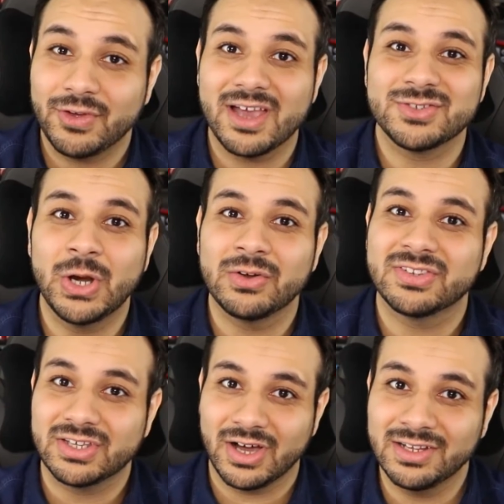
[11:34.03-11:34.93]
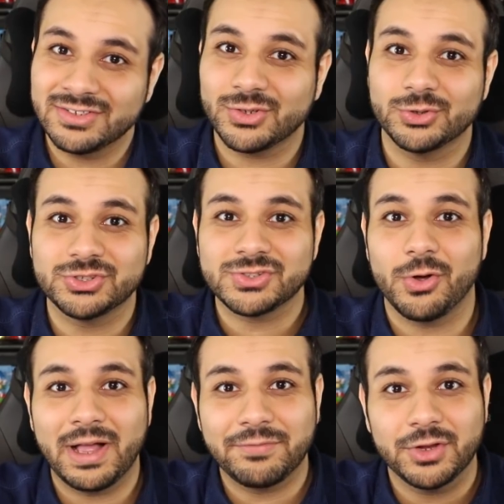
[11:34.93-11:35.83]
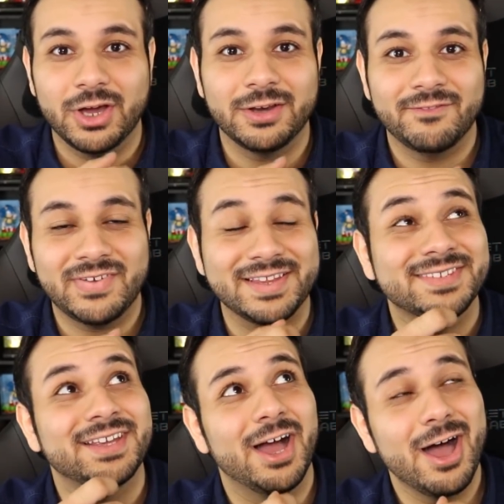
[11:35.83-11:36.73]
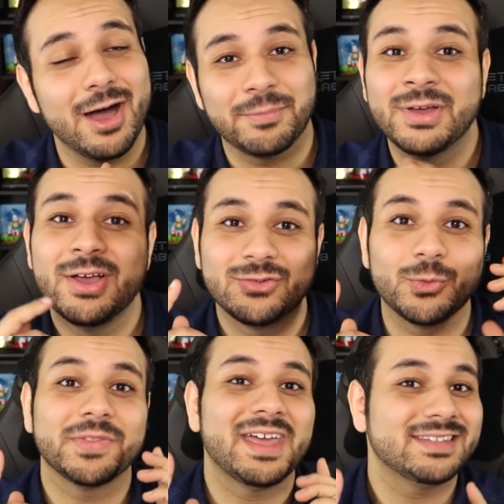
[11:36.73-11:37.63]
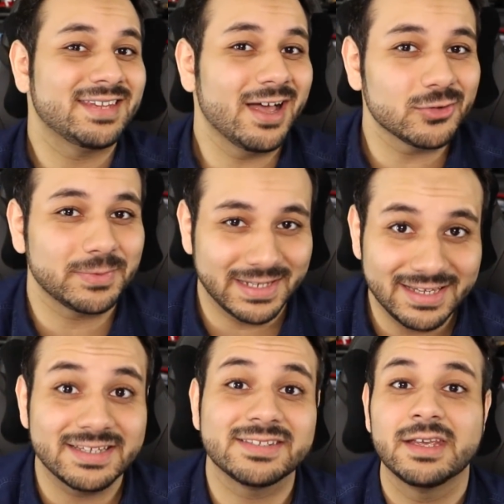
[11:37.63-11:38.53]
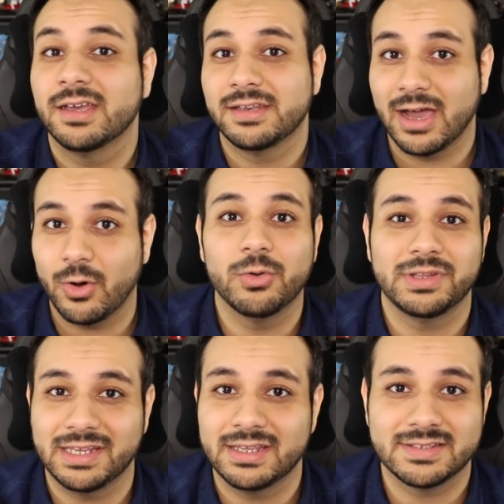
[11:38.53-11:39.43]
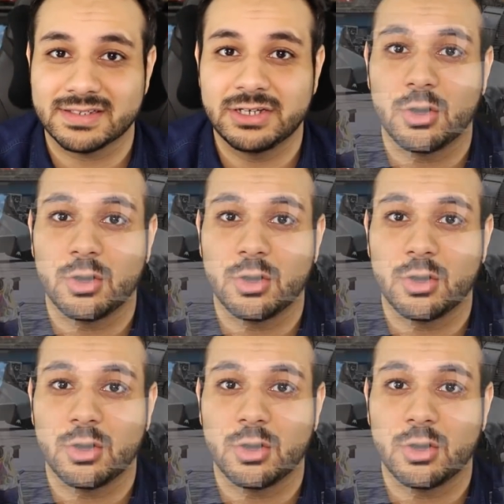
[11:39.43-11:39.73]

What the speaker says: if you guys notice, the gun soldiers all have their gun facing up. So what that tells me is not only is,